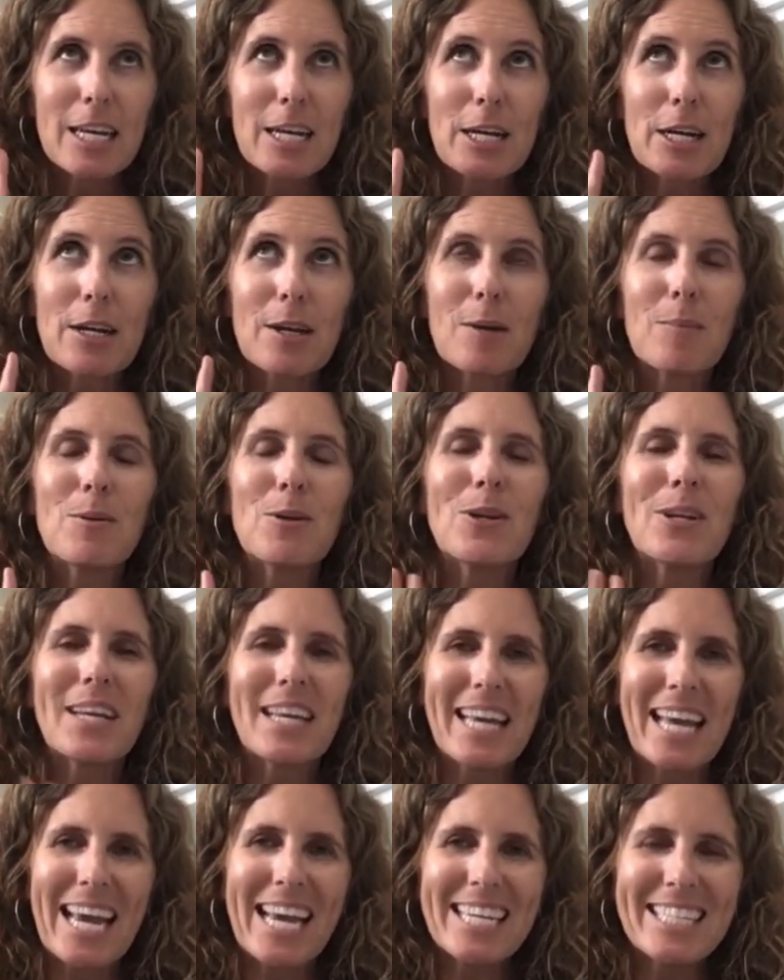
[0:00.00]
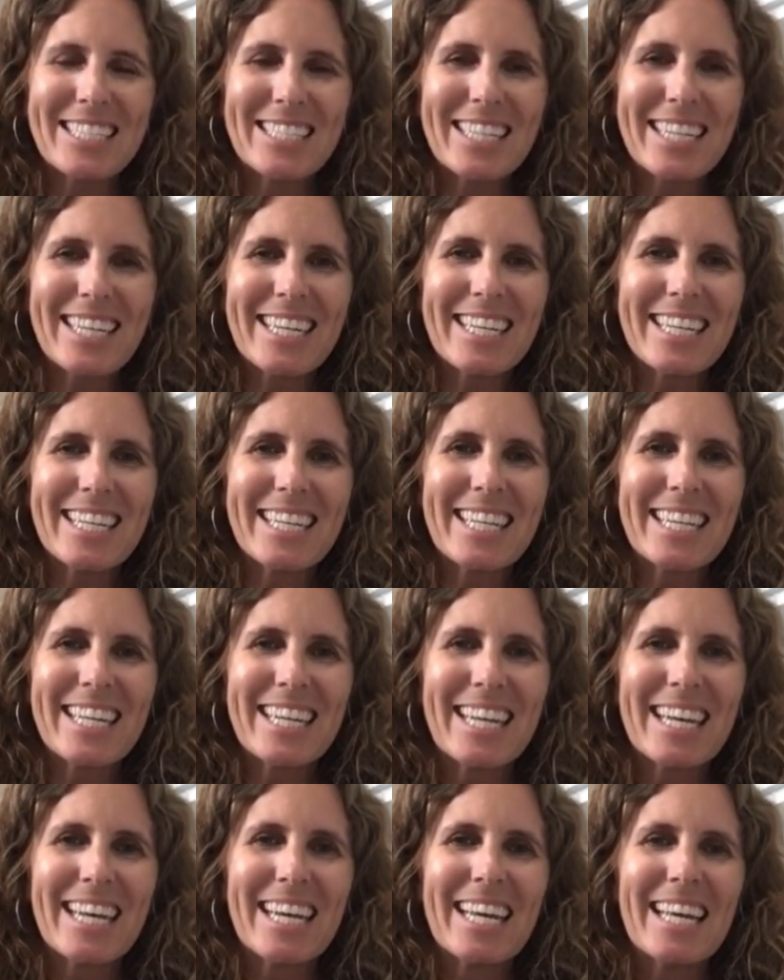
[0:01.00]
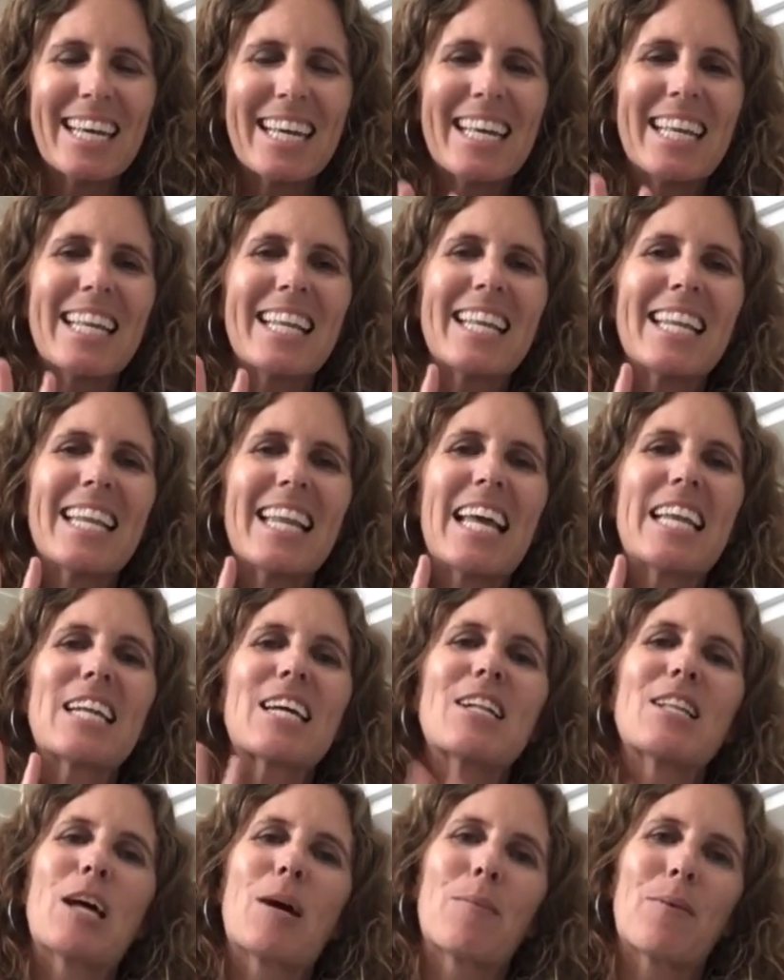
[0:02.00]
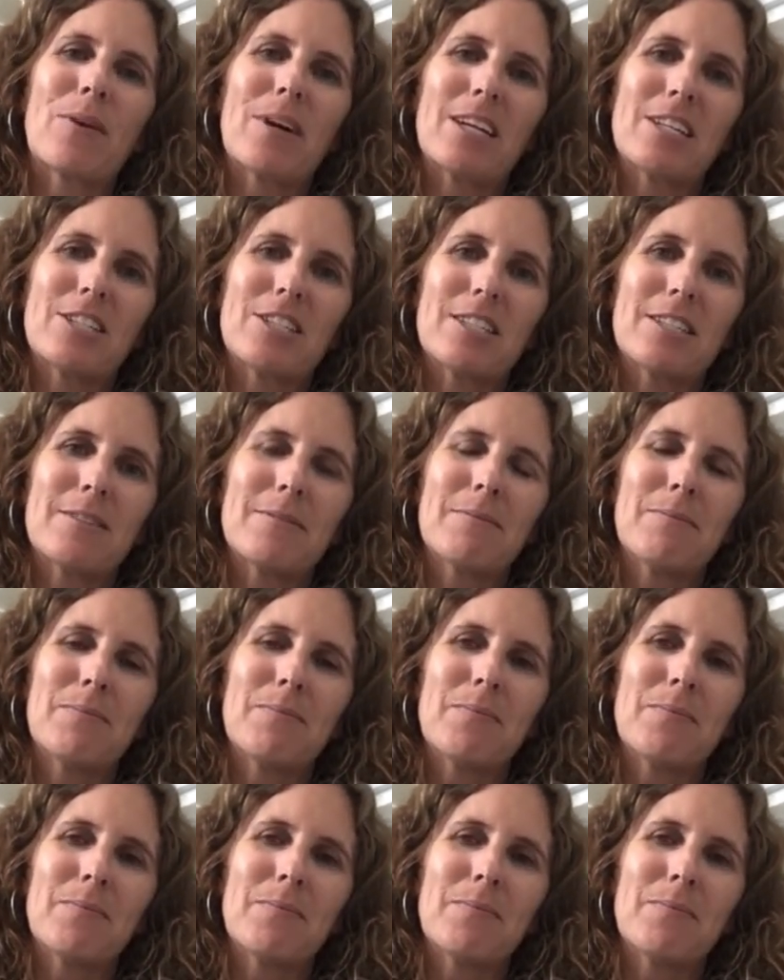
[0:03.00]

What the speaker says: communication, and collaboration.